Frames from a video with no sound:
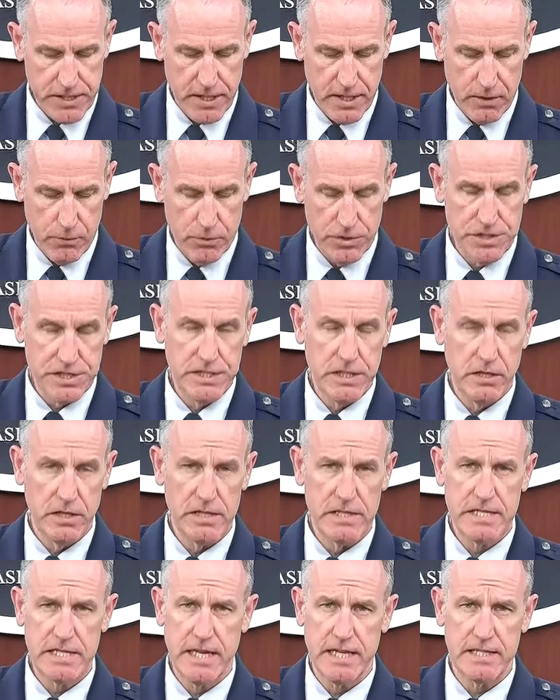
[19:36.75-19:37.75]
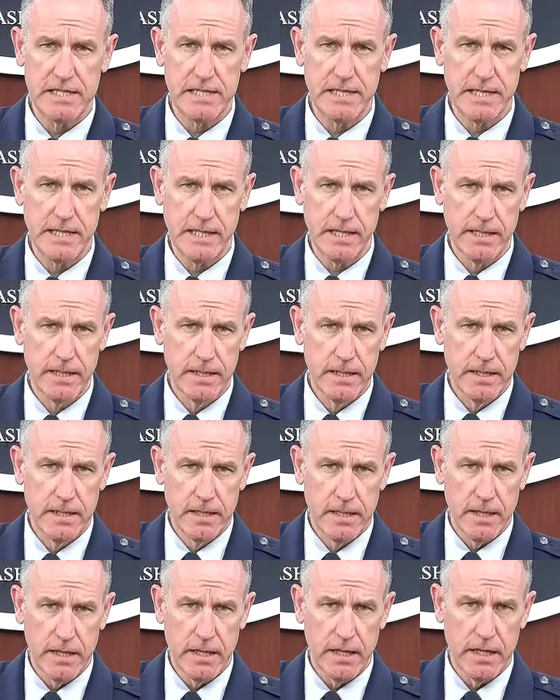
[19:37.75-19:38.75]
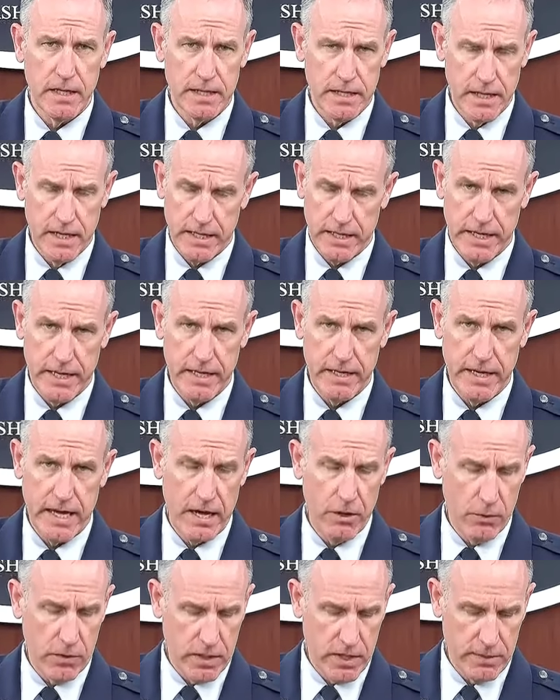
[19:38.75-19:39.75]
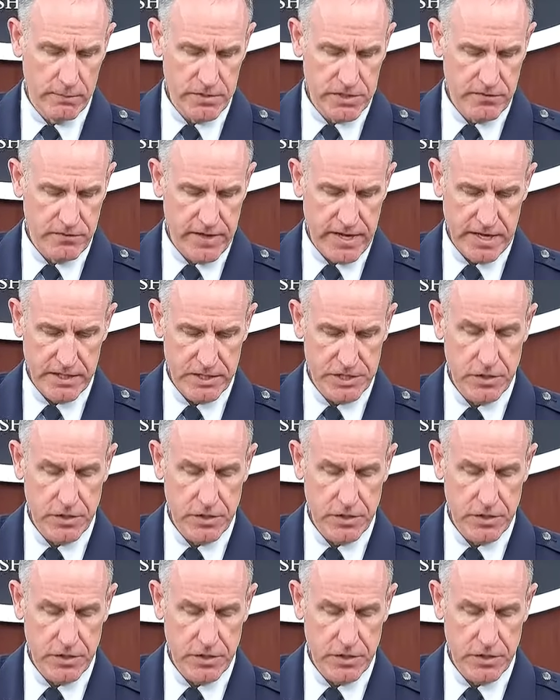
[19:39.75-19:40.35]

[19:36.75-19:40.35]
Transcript: Uh, we're still assessing, uh, again, outcomes of that.